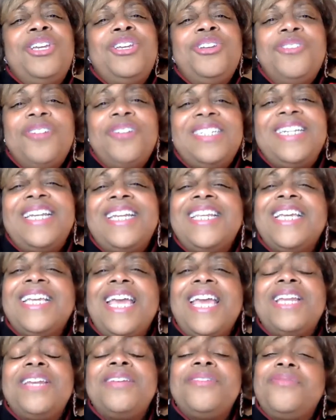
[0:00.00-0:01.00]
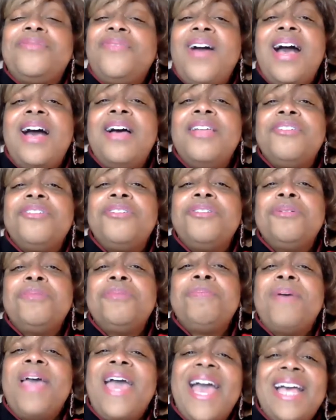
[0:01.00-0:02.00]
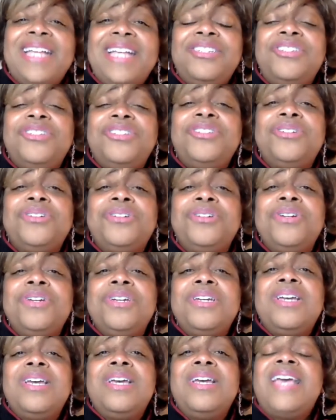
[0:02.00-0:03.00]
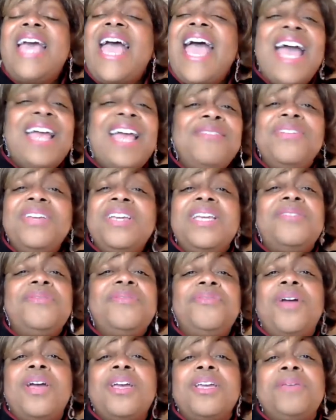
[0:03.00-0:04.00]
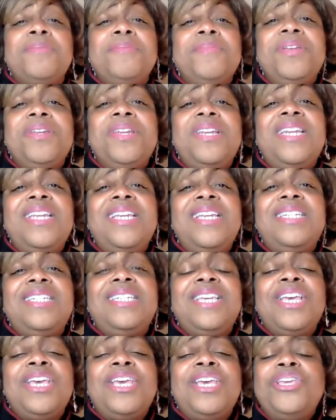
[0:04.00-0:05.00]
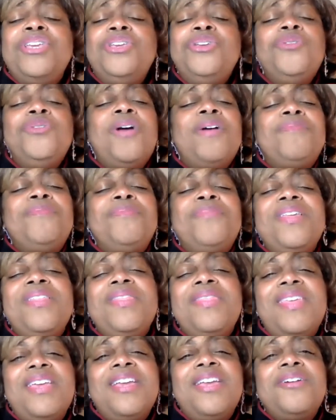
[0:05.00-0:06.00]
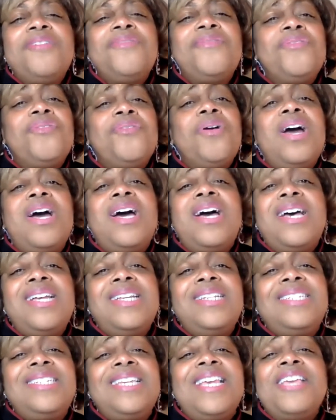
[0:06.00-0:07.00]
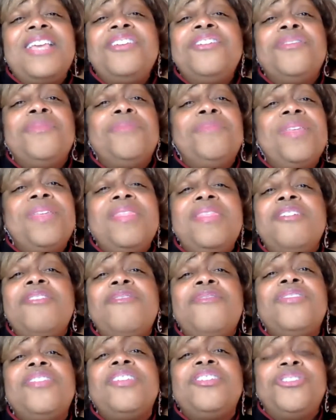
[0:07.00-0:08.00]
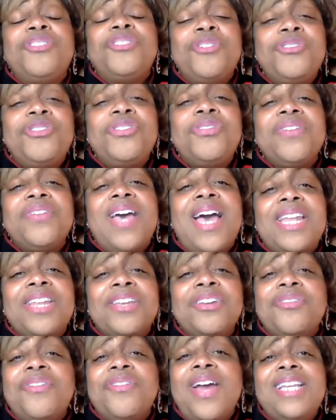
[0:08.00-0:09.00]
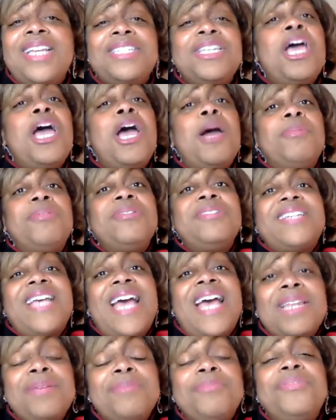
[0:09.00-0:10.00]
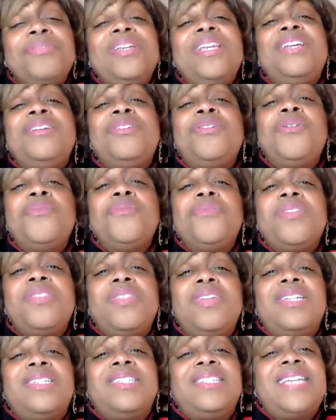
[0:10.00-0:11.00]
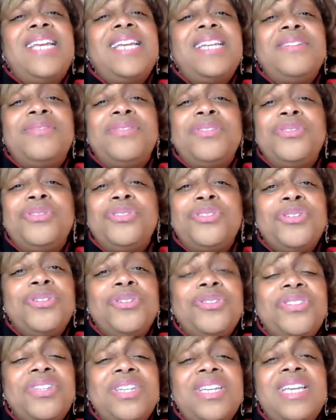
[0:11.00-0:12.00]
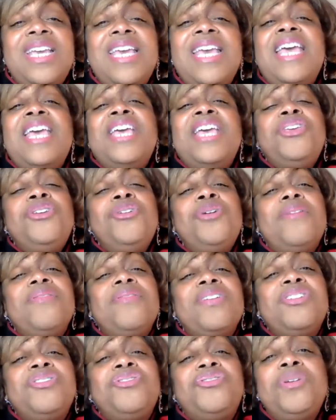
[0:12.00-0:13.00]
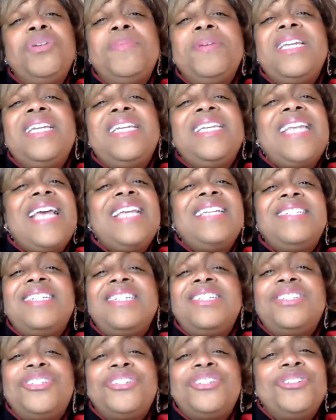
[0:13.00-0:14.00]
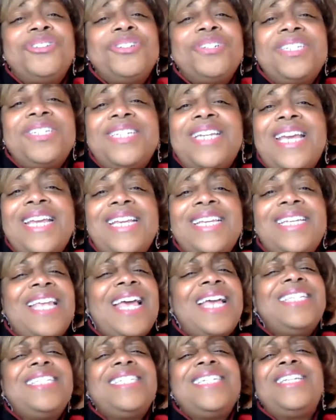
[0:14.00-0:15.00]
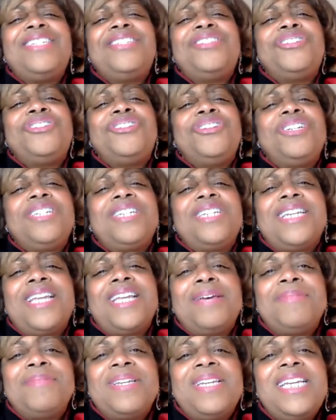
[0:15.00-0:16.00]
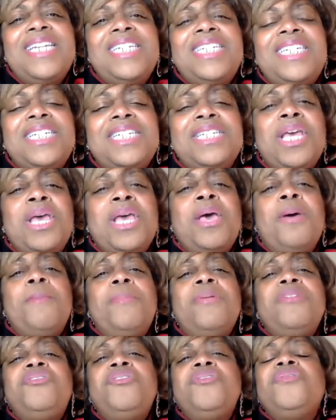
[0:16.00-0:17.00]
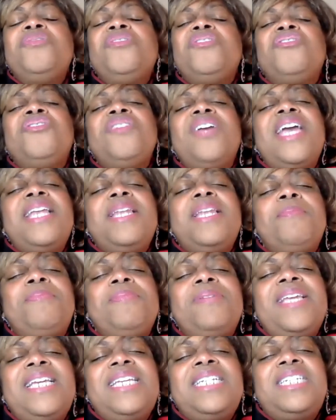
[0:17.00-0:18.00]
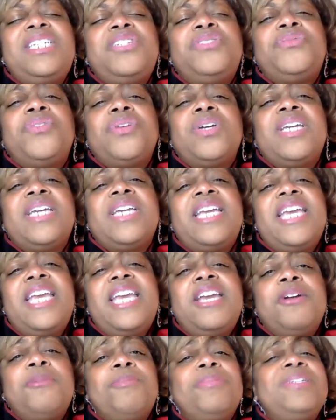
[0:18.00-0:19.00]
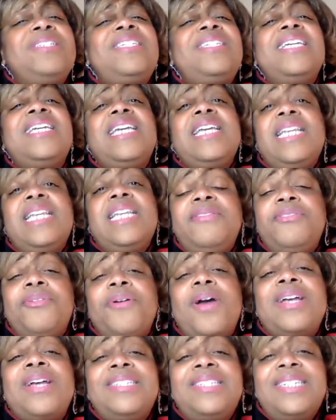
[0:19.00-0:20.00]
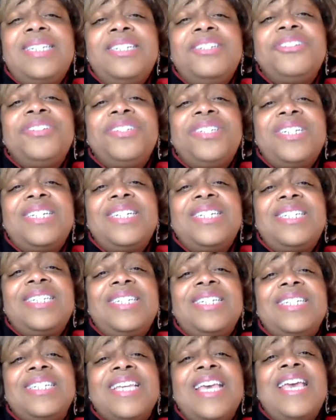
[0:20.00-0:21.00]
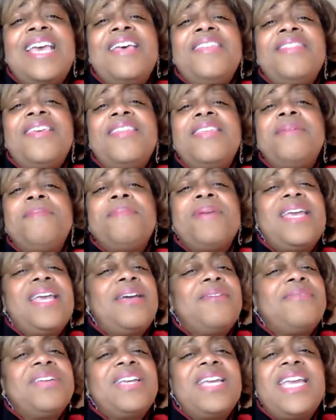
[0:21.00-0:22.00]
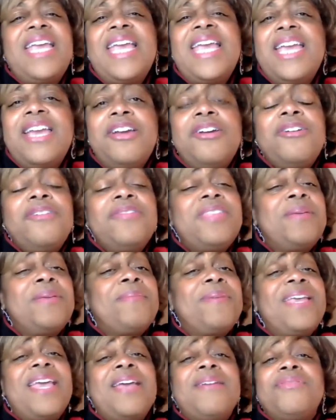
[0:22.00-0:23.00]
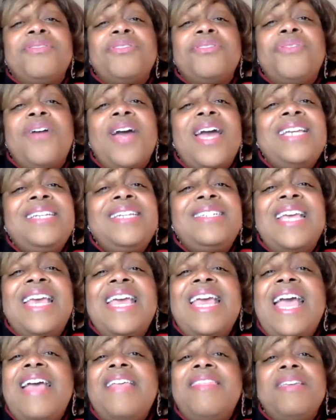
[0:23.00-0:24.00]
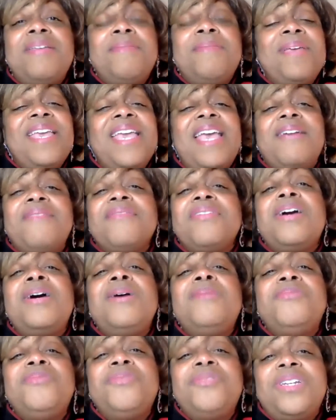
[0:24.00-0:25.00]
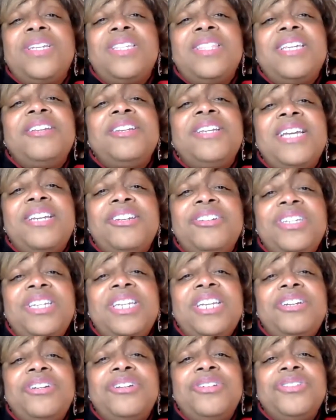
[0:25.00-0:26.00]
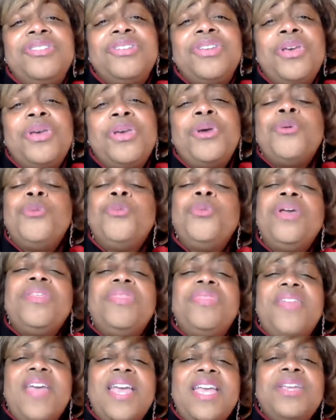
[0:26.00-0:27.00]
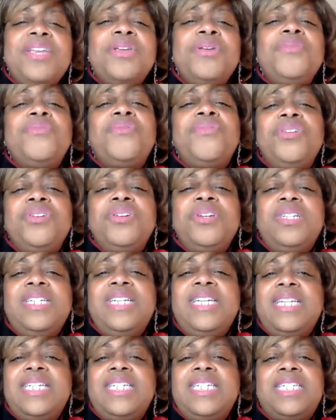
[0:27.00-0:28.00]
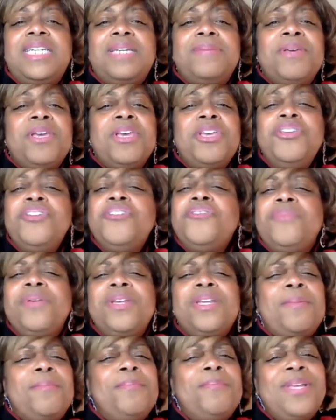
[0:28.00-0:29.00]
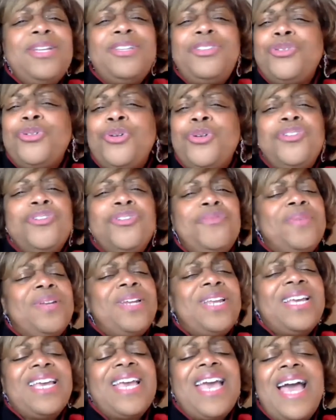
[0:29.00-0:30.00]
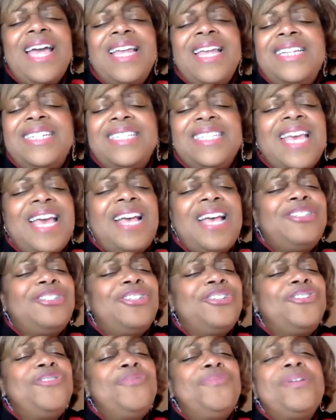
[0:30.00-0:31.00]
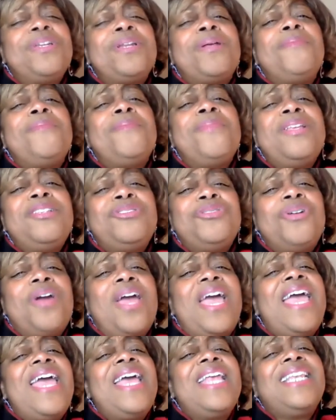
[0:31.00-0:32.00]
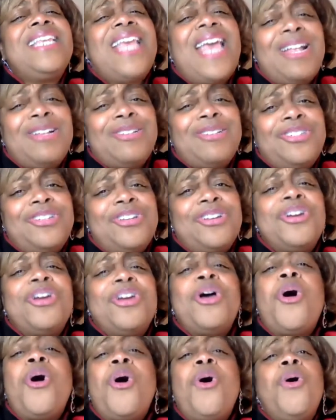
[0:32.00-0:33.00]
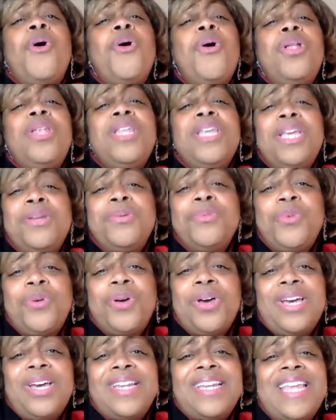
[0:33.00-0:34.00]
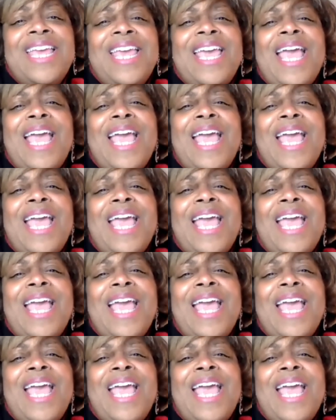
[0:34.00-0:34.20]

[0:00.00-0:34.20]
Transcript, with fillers: You're a dedicated father, pastor, advocate for our communities. You have been there for us. You have been there for the Church of God in Christ, presiding prelate over the state of New Jersey. You have contributed not just to your state, not just to your denomination, but you've created places for care, particularly for our senior citizens, that they may have care, they may have Christ, and they may have comfort in their later years. We thank you for your leadership. You've been a mentor, you've been a guidance counselor, you've been a mentor and counselor all in one.